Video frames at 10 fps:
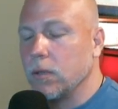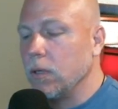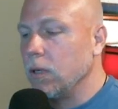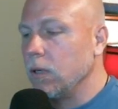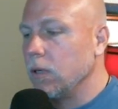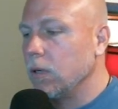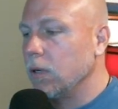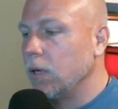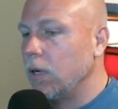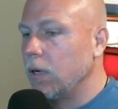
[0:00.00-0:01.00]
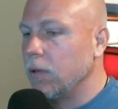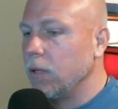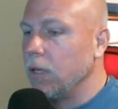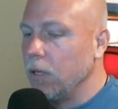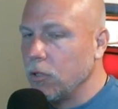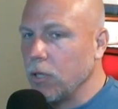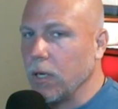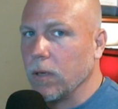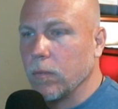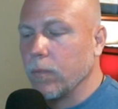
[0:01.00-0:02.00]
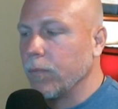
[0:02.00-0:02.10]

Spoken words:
the I Ching